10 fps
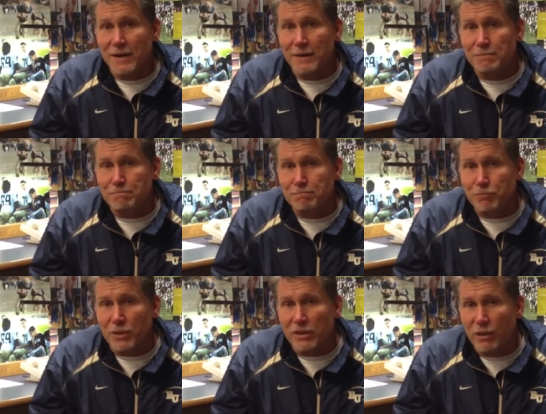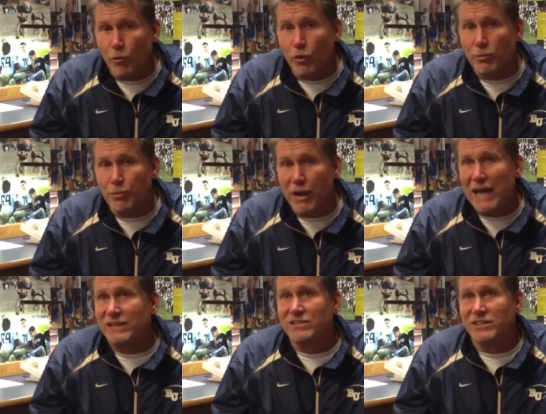um, that we're
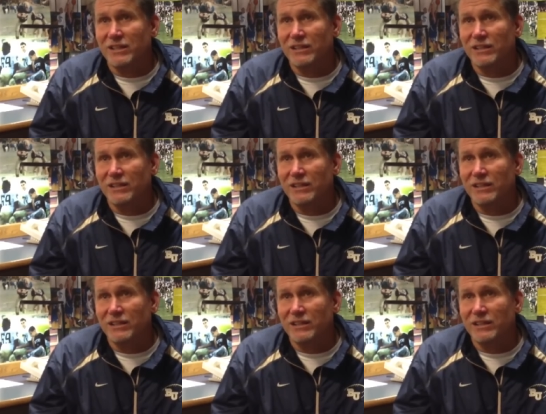practicing.